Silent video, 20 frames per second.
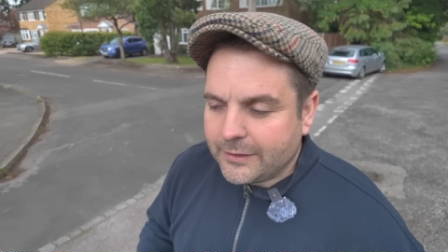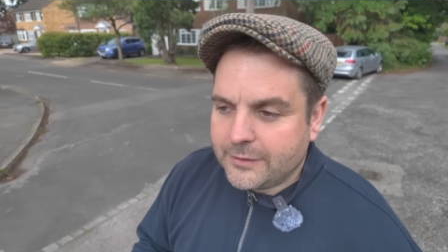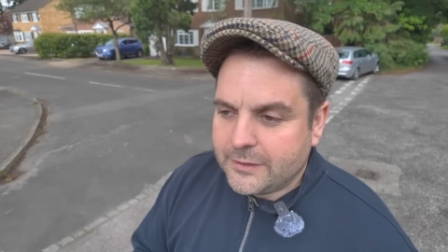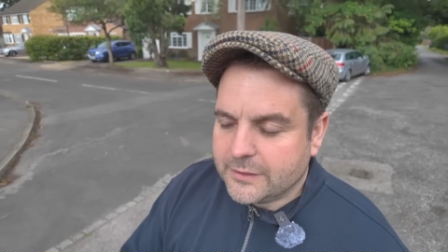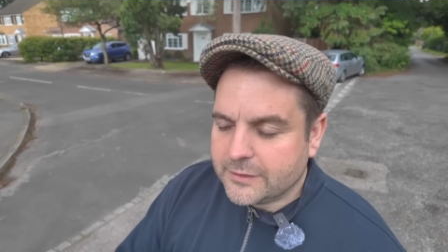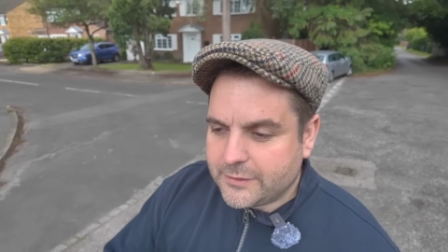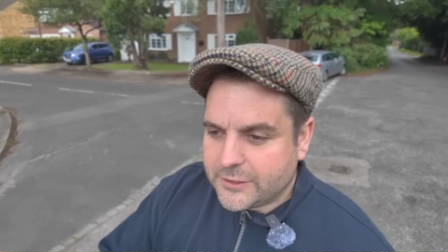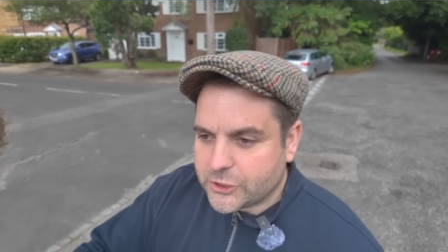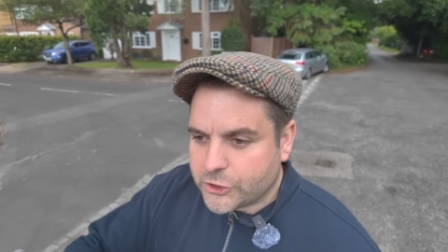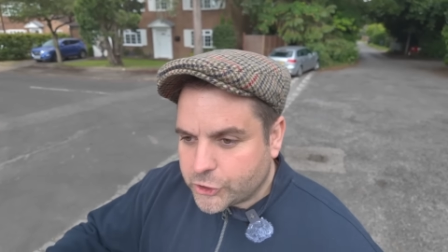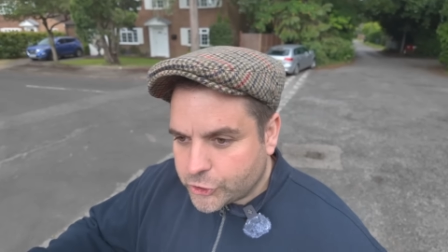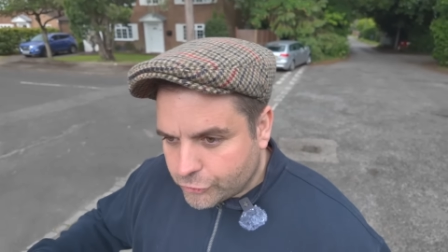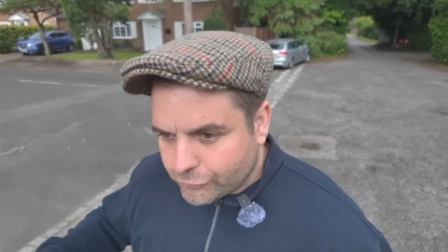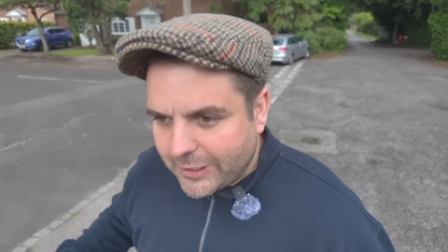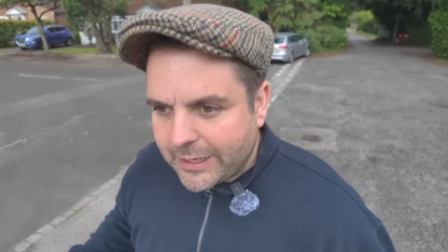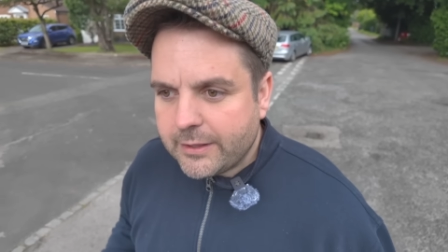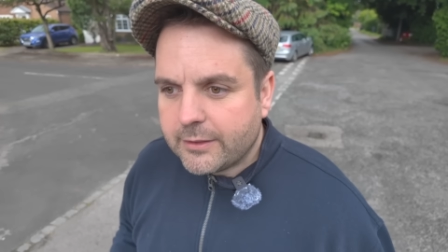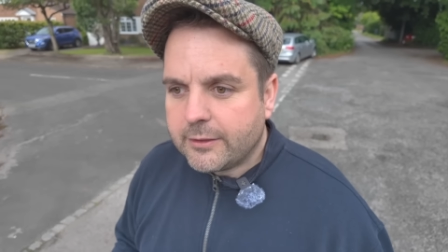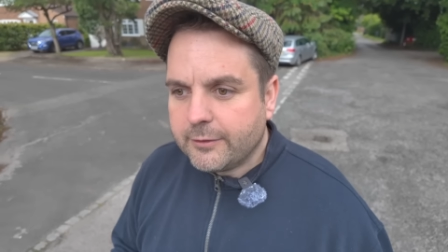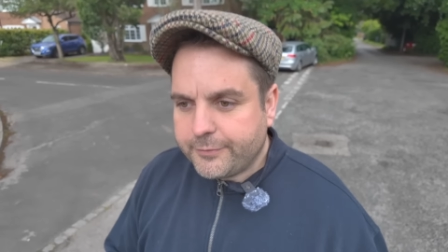the, the
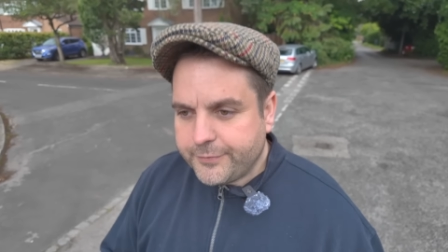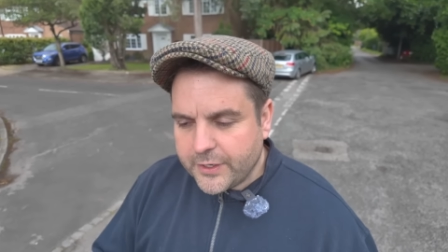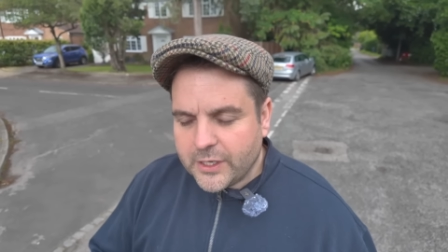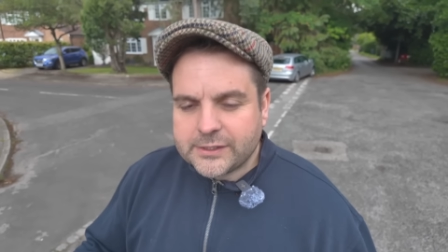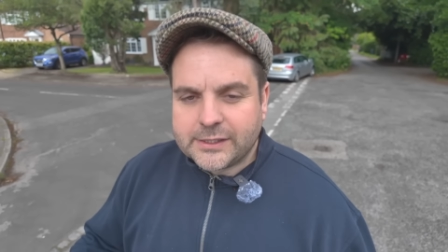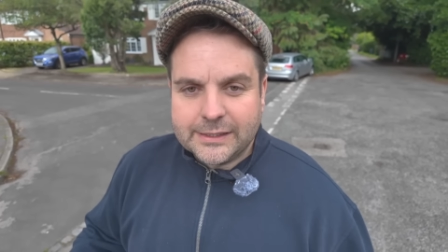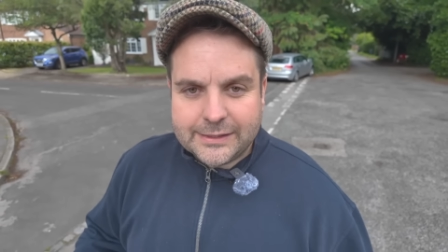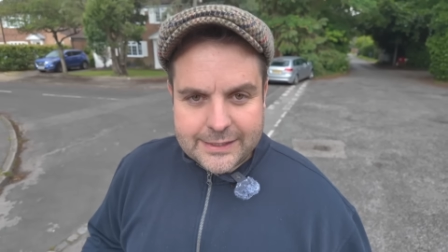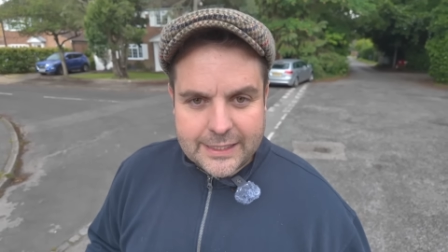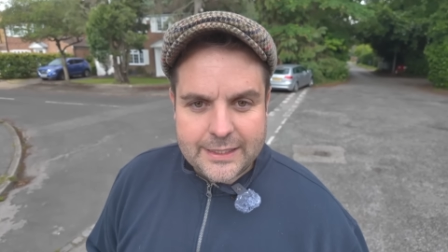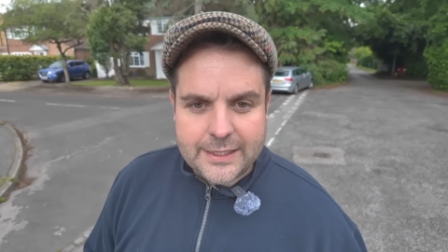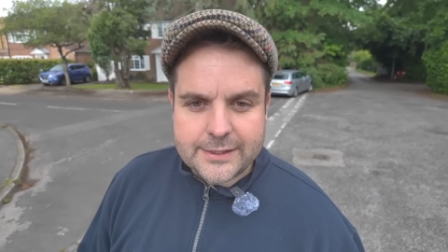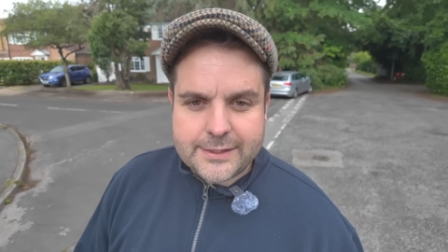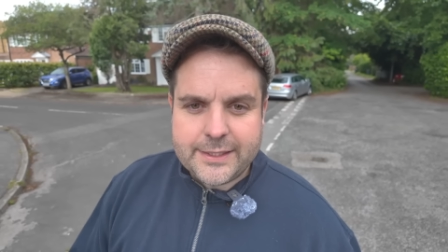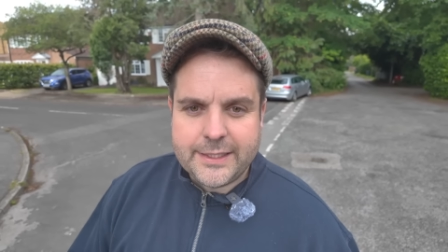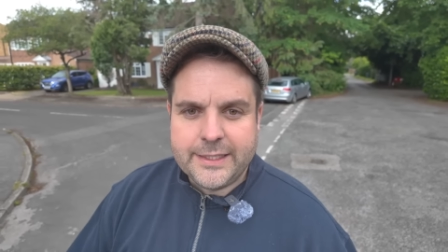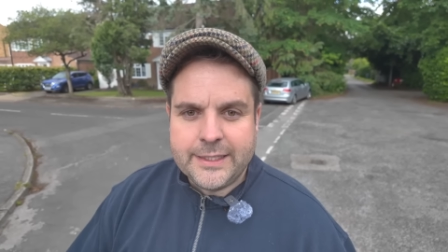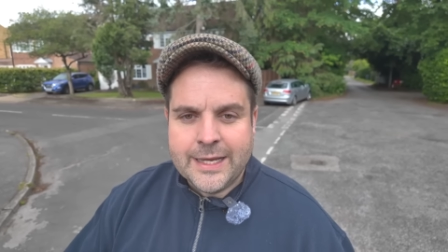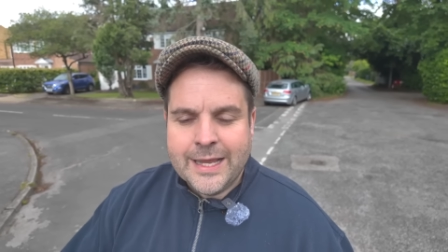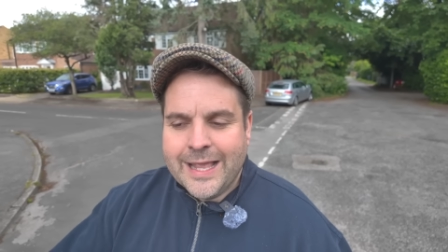strength of
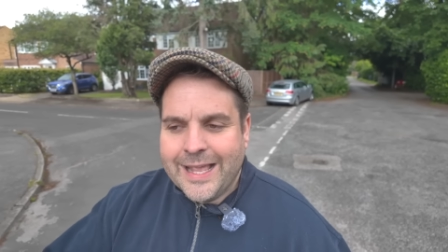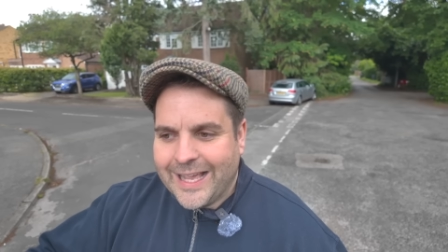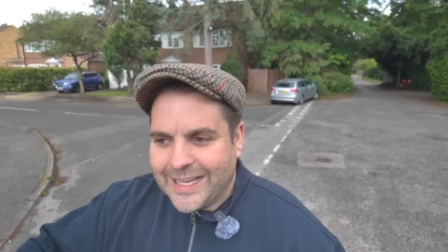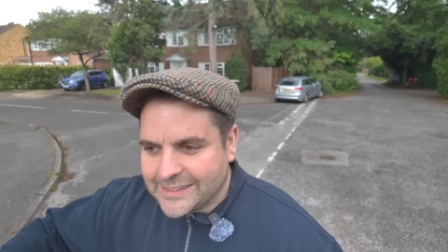versatility